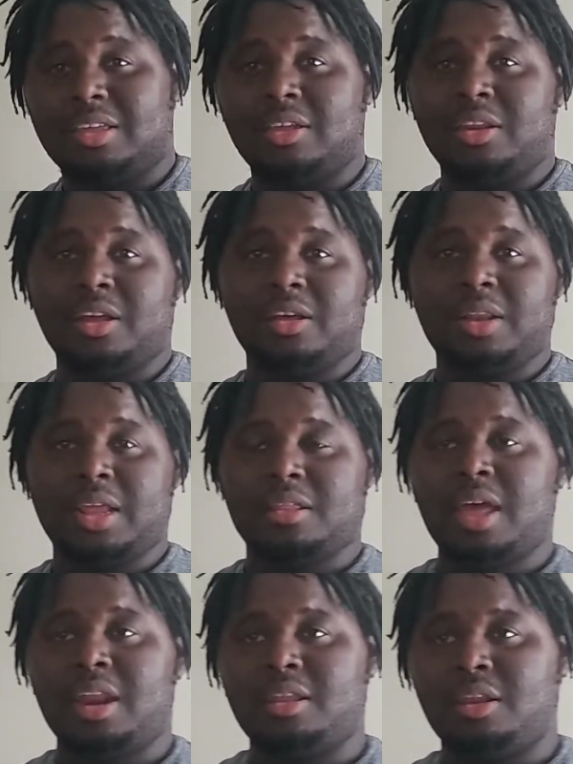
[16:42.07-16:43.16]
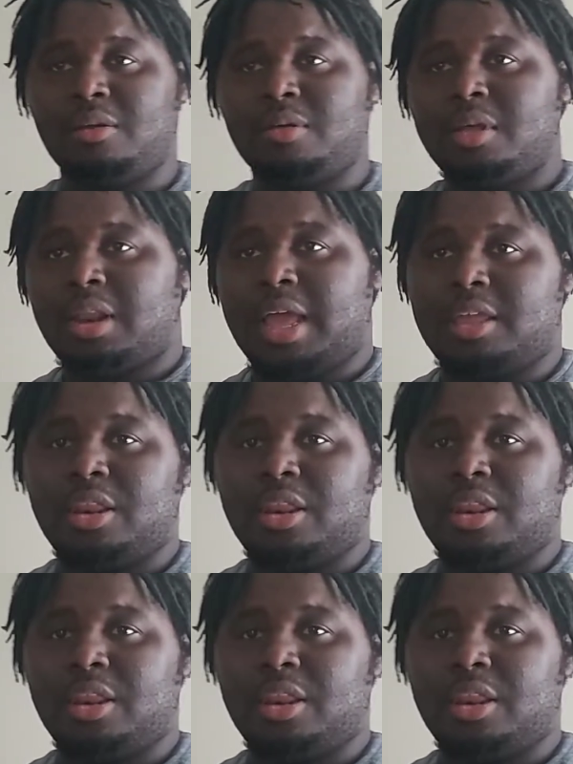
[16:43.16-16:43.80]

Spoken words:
You know, that's kind of, you know, like